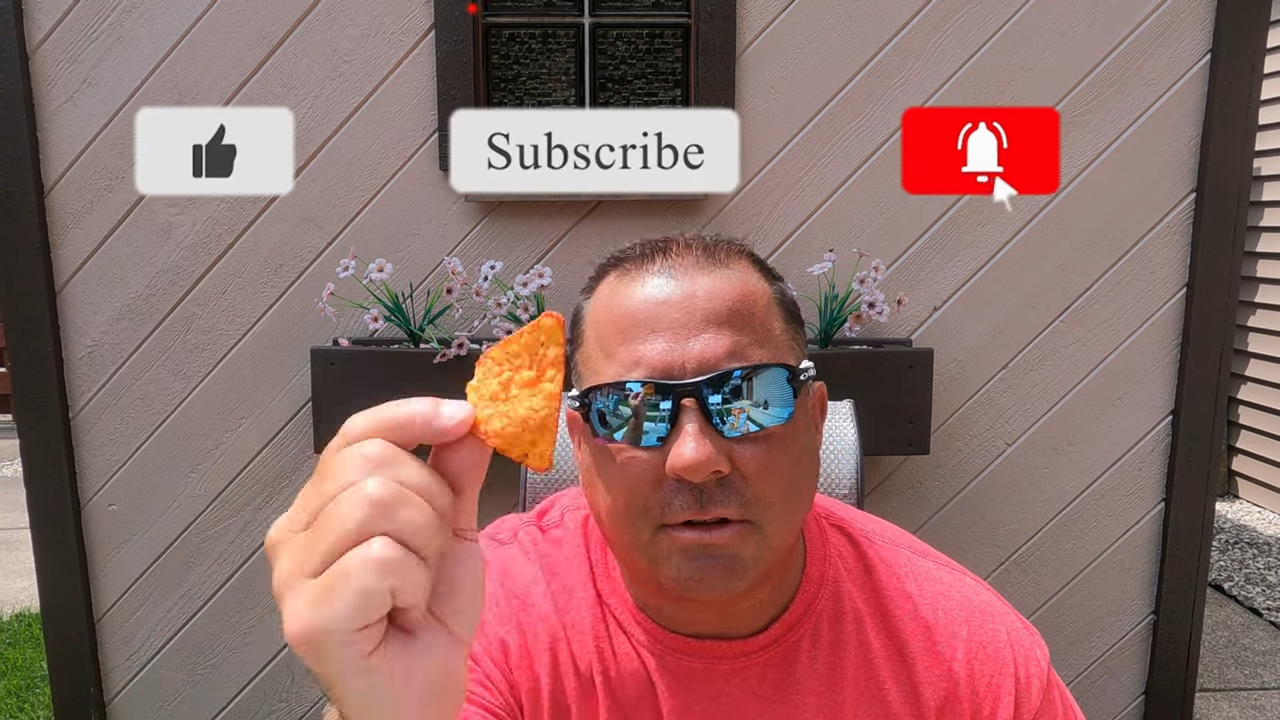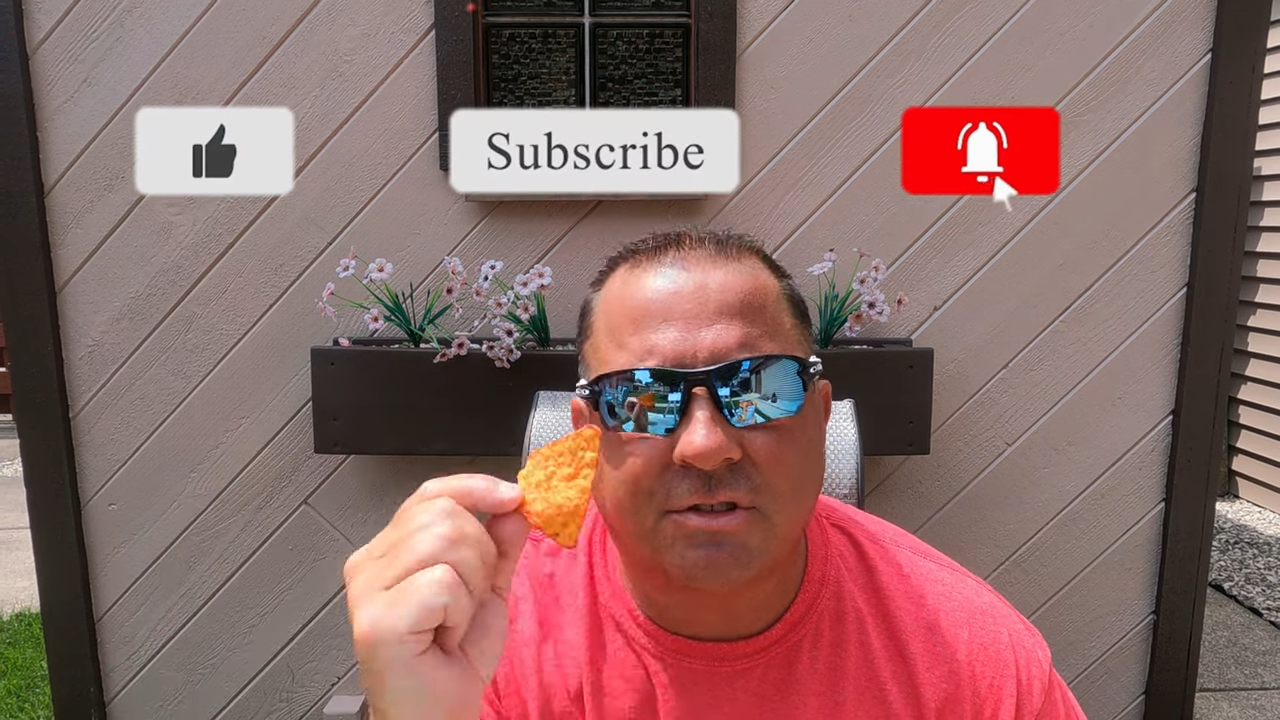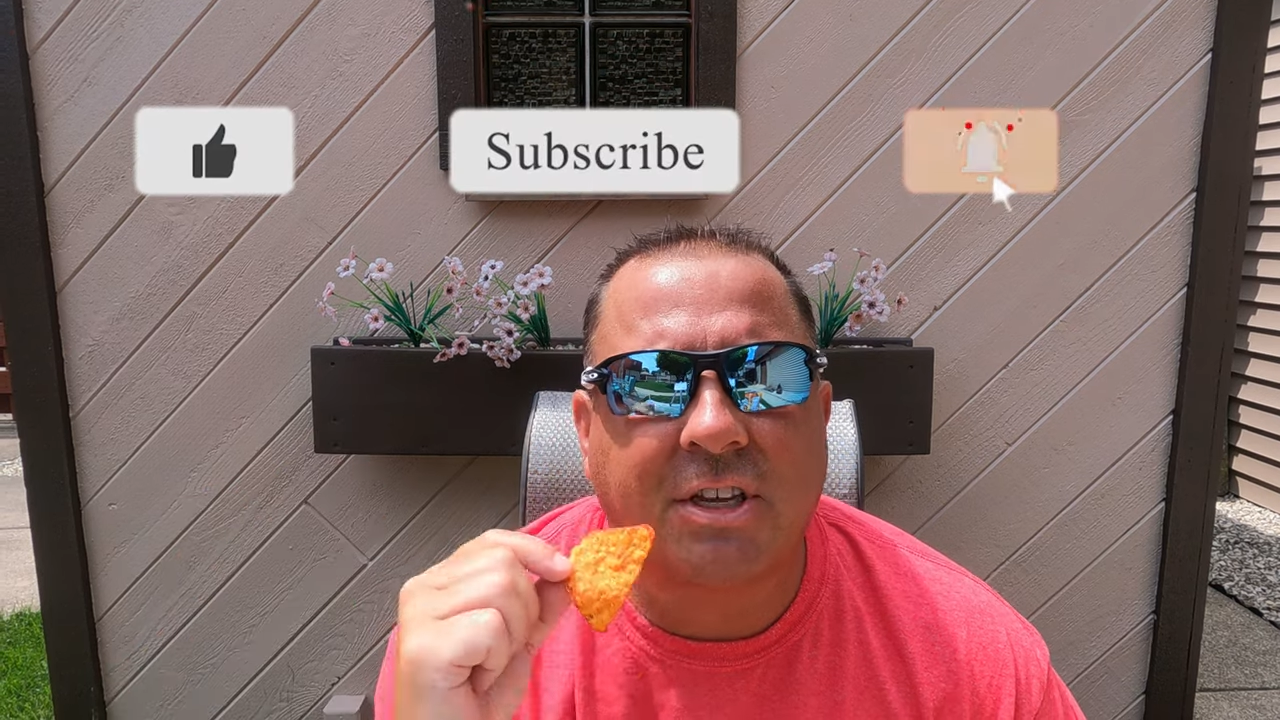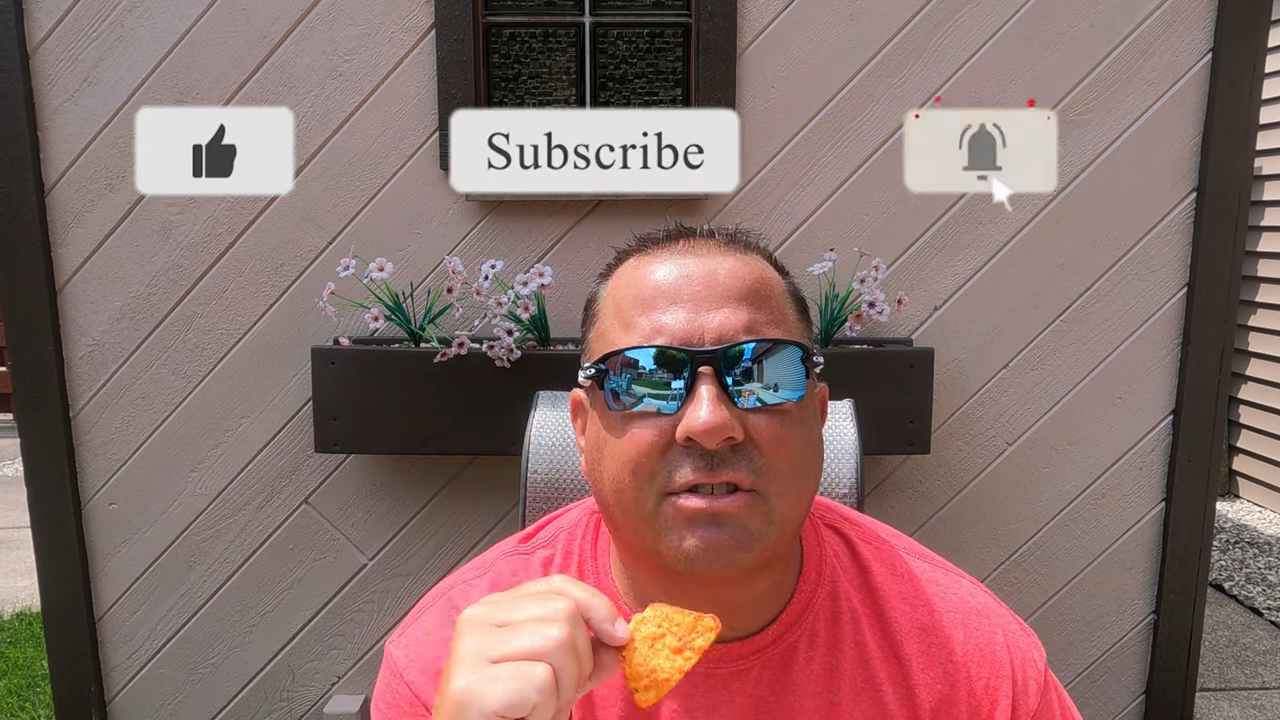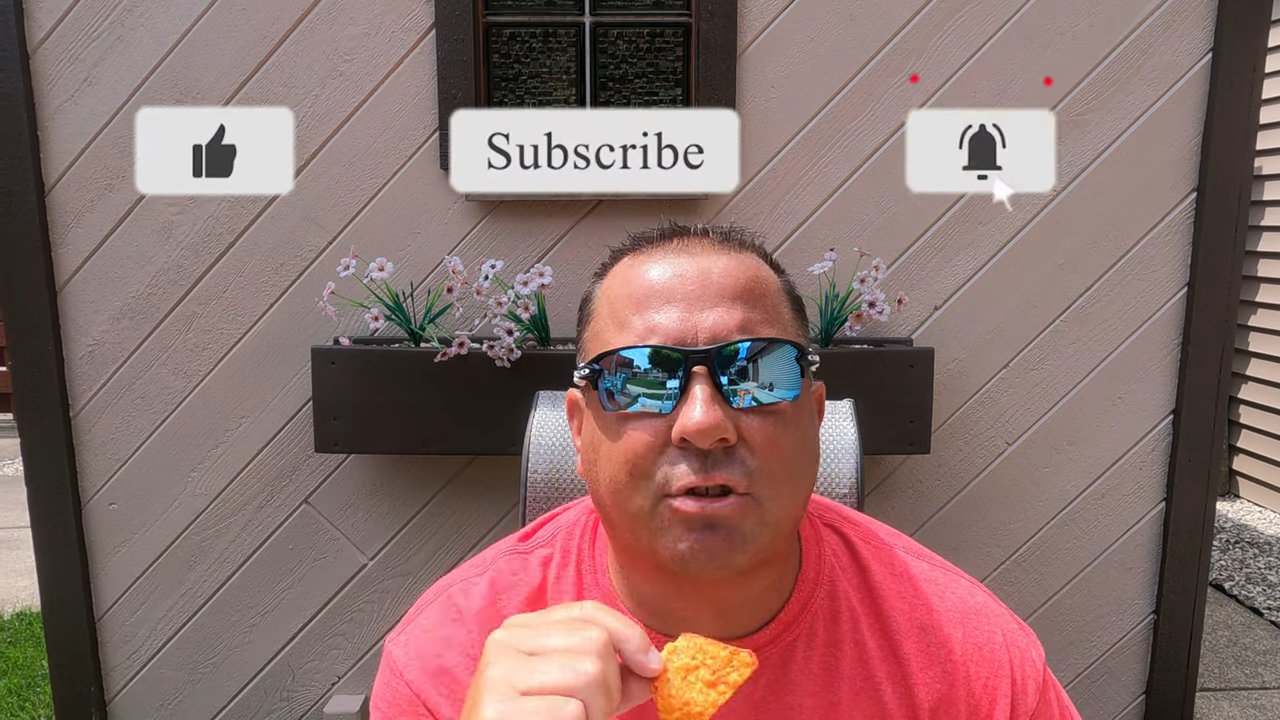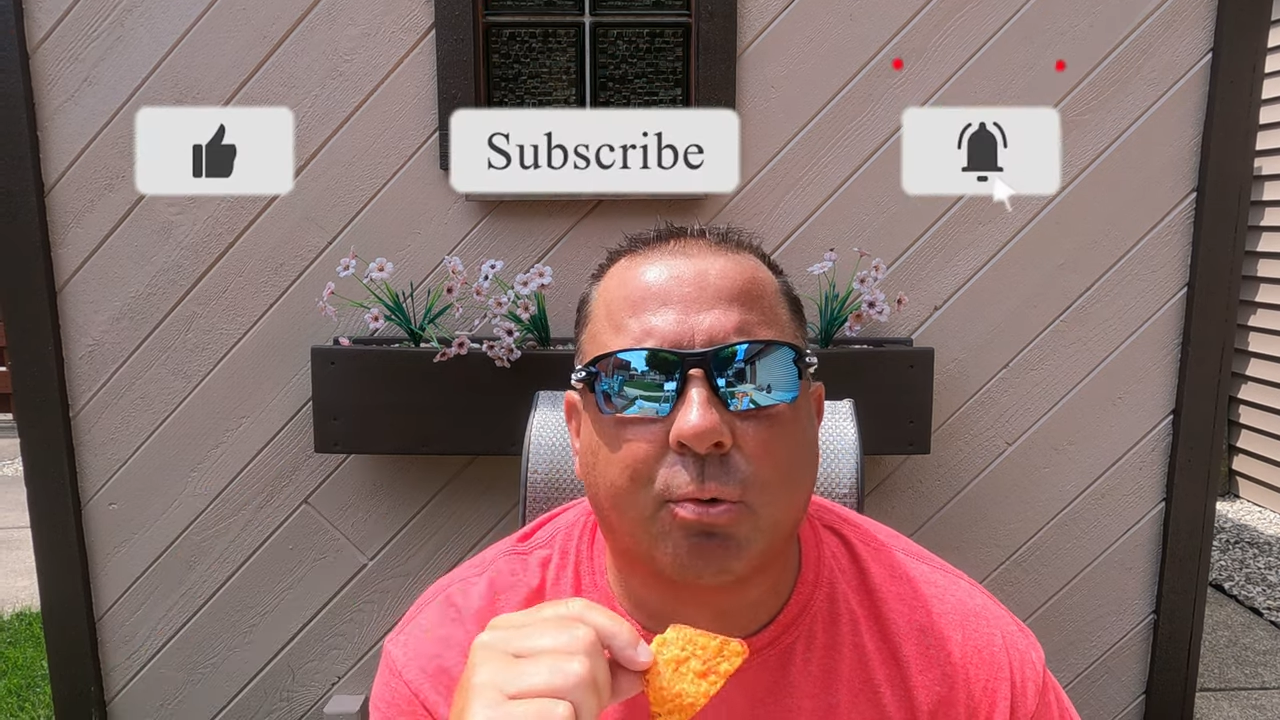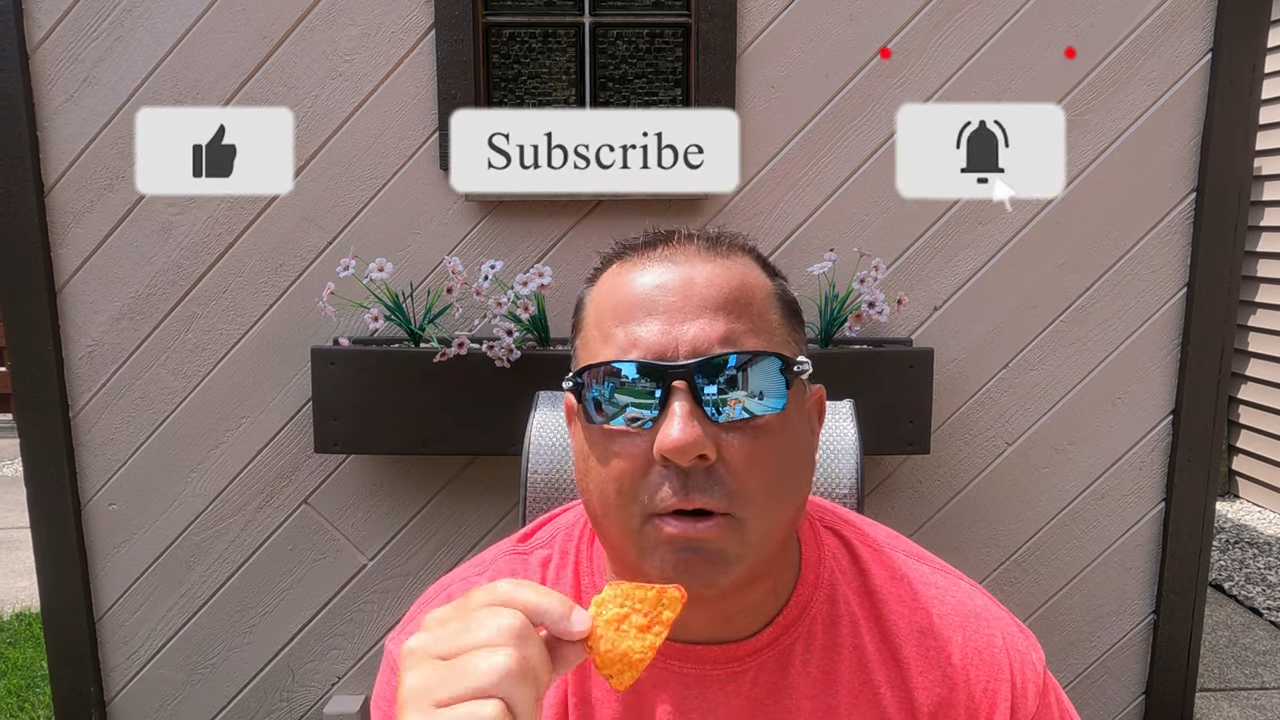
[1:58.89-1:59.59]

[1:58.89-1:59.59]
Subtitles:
let's taste this